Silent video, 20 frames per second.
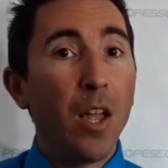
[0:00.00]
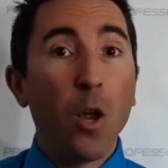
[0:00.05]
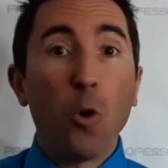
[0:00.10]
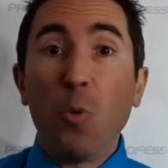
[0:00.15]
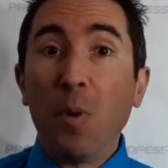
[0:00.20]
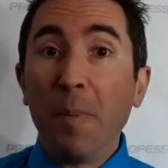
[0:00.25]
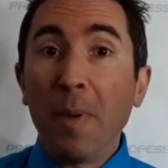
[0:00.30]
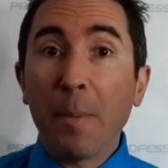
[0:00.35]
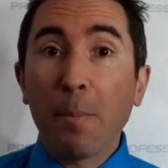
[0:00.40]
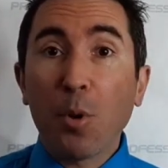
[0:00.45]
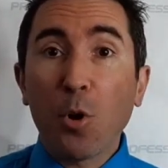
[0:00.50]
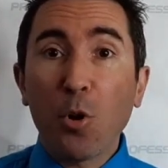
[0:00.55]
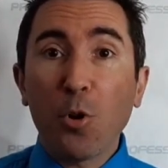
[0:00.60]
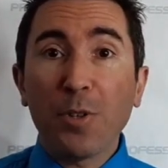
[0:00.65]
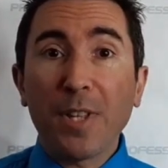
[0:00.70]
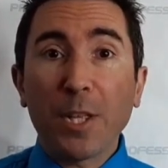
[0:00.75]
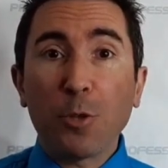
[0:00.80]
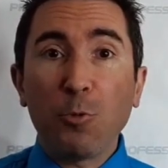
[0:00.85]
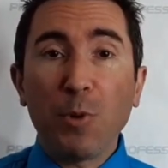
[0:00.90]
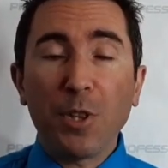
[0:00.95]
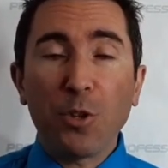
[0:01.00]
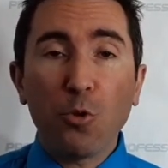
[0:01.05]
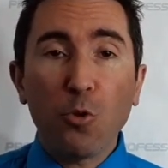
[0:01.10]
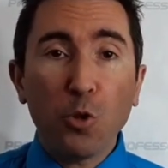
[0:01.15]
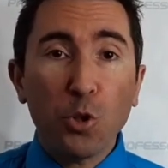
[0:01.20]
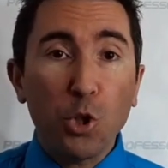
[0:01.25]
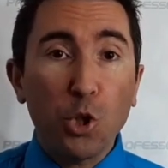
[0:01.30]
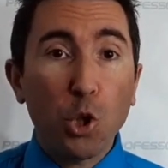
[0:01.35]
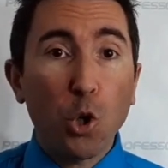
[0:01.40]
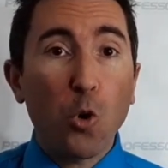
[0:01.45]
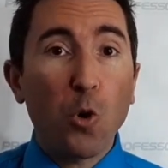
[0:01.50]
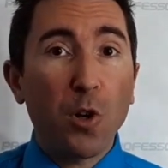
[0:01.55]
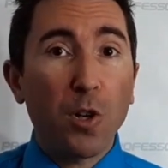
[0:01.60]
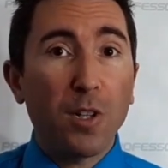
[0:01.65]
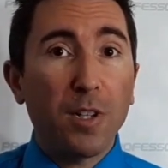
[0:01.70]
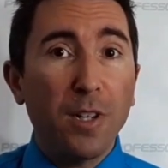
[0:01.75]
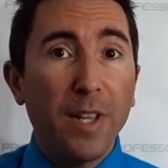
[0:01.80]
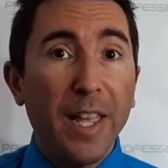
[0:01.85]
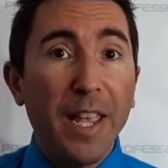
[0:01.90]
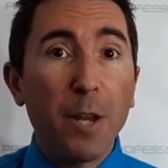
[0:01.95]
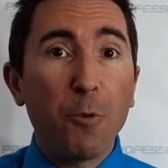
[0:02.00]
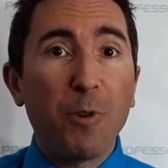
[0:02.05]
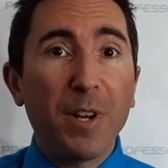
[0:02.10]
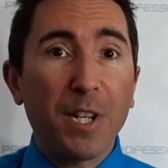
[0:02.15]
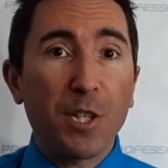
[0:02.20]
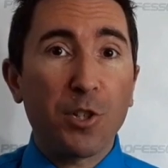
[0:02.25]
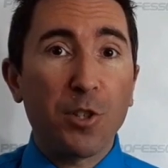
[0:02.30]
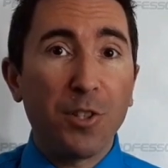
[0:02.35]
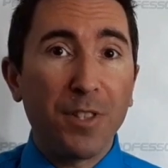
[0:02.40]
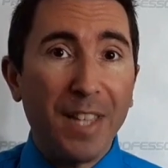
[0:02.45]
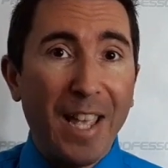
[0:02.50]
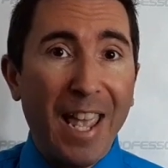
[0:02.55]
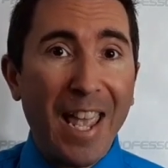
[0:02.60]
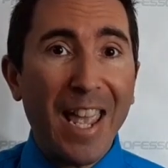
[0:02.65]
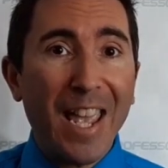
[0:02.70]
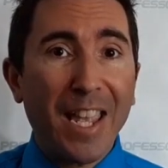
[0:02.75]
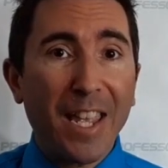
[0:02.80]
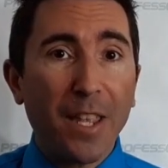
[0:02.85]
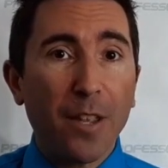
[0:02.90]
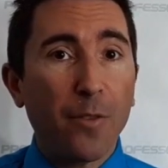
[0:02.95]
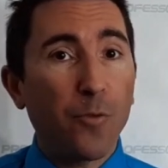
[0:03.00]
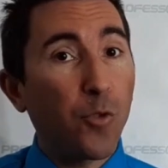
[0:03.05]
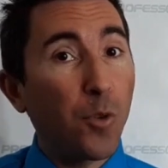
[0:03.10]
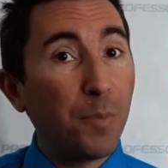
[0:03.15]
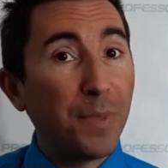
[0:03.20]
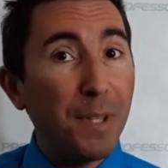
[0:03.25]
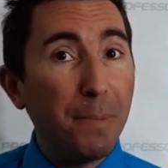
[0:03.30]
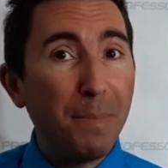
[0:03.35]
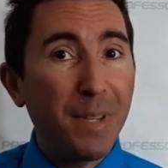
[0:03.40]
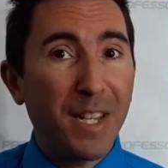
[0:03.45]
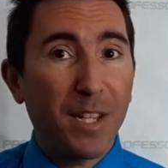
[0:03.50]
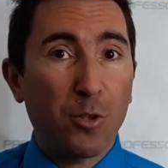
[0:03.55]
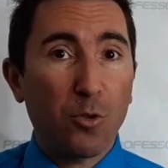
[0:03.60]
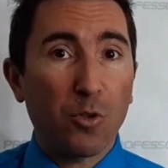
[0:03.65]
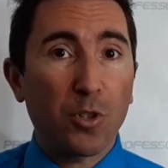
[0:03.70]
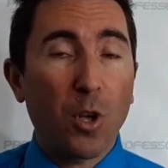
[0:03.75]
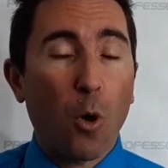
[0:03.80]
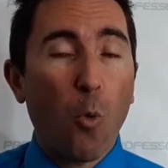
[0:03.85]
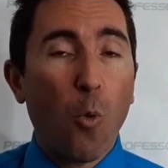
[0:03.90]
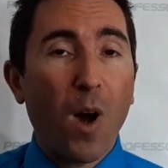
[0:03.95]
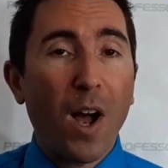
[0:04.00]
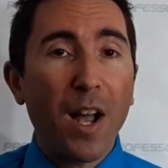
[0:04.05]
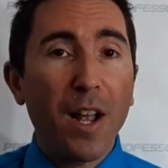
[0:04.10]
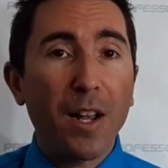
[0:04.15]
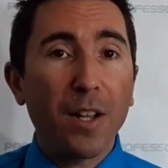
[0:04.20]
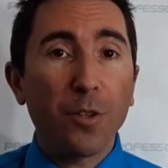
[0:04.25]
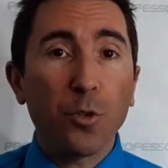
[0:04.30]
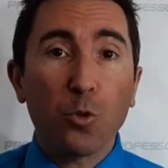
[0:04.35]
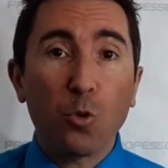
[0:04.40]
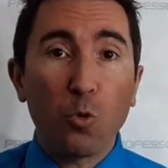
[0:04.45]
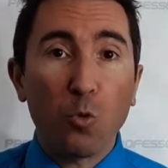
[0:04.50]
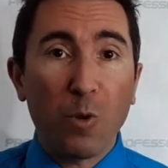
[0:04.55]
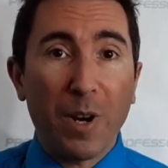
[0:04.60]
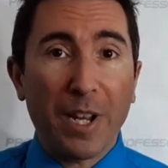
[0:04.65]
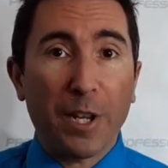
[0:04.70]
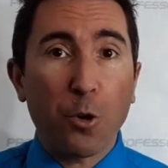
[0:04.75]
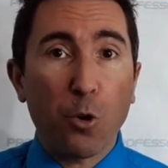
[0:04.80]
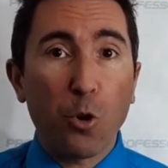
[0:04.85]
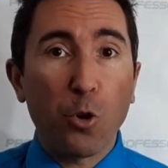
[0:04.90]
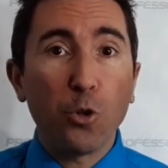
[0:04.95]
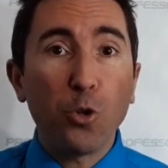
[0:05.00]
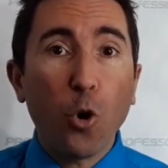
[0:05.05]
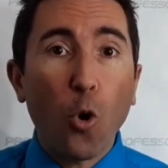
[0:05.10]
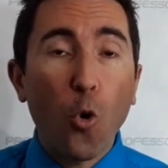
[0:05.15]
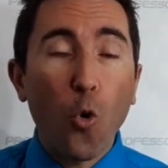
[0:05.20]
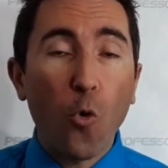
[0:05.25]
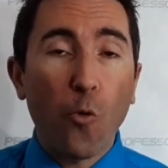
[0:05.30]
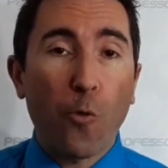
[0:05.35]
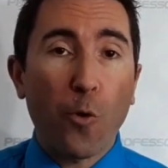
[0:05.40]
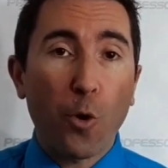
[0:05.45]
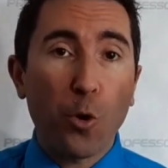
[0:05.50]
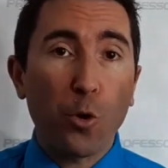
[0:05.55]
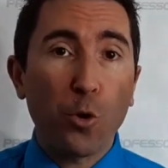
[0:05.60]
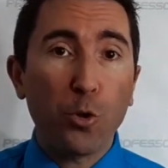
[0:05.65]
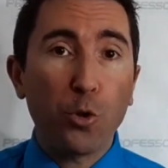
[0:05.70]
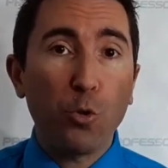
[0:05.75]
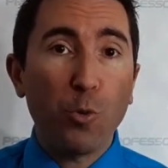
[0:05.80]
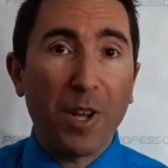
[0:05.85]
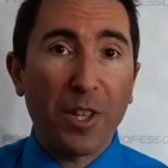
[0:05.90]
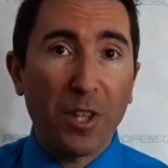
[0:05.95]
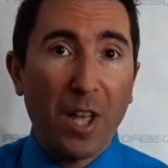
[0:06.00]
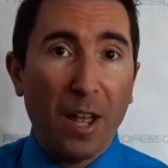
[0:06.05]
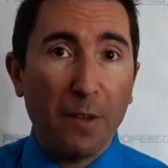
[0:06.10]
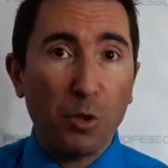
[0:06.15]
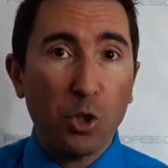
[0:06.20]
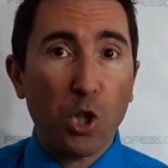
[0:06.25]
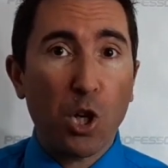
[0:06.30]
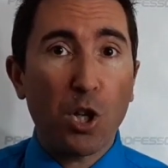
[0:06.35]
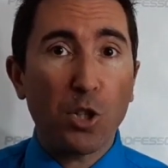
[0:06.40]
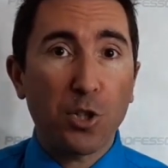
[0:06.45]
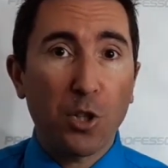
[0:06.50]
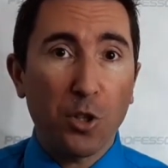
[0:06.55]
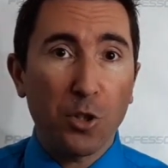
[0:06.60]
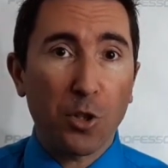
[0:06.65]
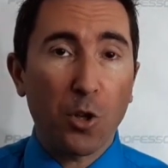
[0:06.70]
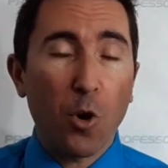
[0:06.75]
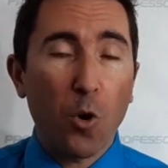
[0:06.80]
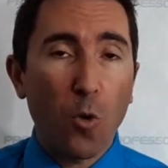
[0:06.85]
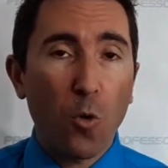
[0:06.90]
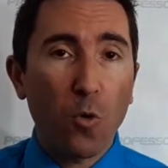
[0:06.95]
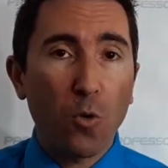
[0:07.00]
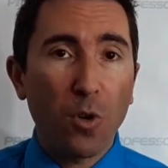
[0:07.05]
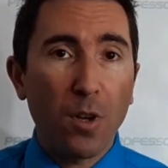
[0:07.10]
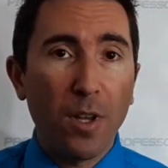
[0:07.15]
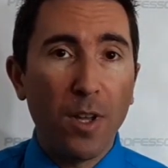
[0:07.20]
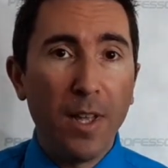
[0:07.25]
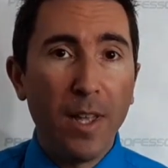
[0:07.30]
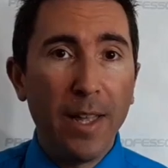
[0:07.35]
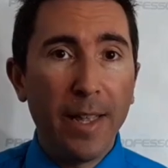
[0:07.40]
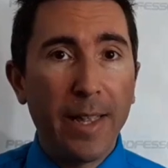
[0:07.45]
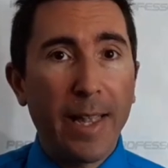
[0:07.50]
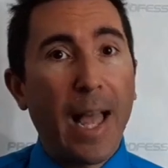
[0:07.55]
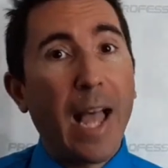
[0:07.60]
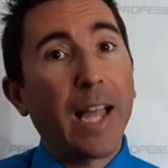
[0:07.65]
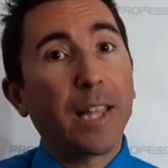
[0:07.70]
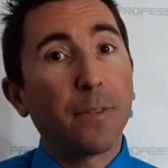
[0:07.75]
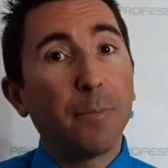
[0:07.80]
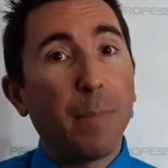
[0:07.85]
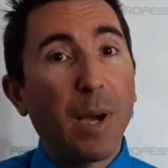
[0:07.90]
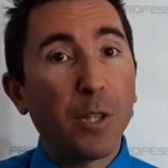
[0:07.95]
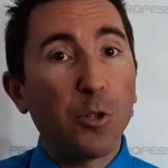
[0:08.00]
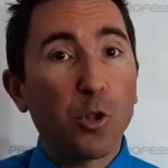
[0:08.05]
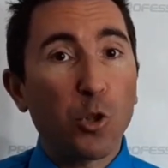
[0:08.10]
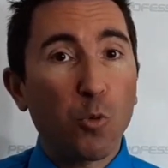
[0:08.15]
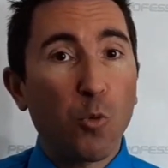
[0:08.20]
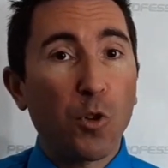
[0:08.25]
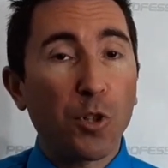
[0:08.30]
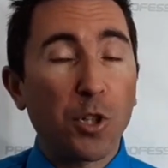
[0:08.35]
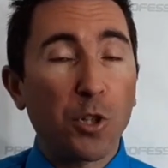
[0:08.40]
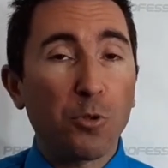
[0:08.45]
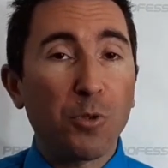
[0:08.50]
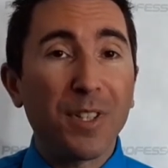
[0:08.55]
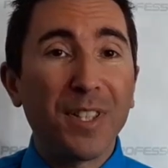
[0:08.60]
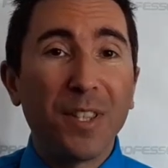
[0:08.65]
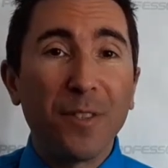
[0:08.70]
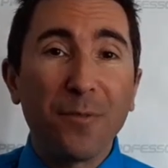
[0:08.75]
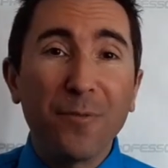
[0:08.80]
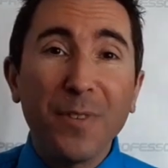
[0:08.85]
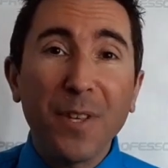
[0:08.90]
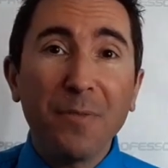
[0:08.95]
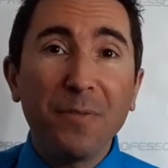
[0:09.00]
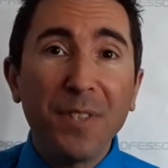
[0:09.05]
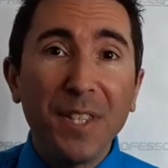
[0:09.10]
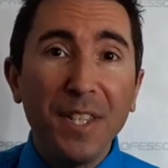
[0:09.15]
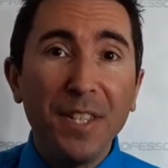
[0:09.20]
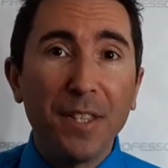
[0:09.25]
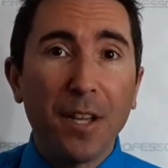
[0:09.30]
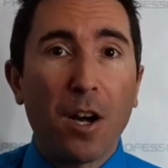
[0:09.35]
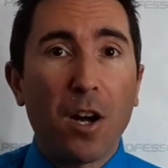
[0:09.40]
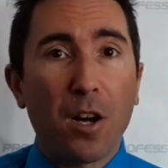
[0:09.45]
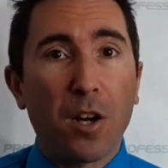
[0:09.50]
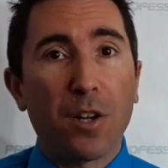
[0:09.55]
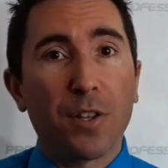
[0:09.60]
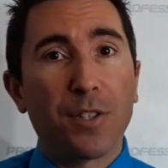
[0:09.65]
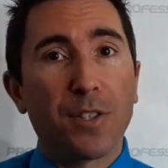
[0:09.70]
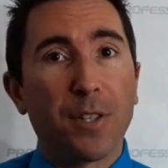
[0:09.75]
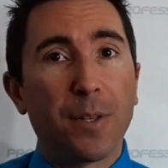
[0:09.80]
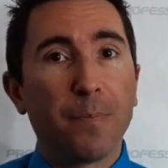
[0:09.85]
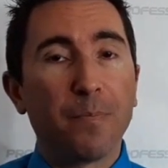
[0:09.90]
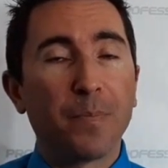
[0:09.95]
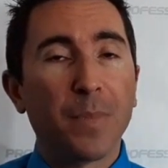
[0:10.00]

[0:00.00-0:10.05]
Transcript: Remember that we took Joel Eriksson Ek from the Minnesota Wild to record over 2.5 shots on goal at minus 115 odds.